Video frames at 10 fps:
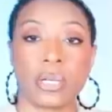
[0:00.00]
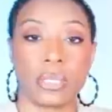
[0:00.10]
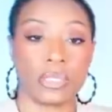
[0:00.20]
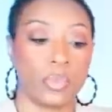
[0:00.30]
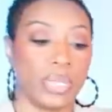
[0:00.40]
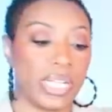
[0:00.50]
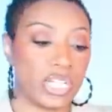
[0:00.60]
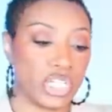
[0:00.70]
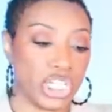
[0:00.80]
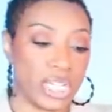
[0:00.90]
also one in
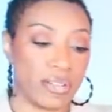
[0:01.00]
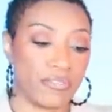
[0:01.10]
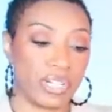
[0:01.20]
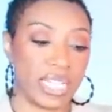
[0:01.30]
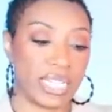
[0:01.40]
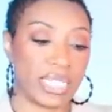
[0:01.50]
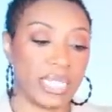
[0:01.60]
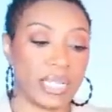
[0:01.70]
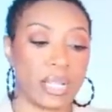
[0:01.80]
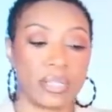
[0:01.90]
Shein for
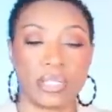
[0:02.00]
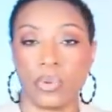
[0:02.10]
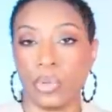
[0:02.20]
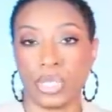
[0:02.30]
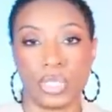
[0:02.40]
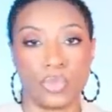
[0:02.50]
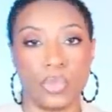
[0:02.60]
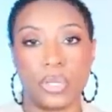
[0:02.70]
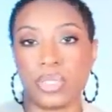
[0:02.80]
$19 that works as well.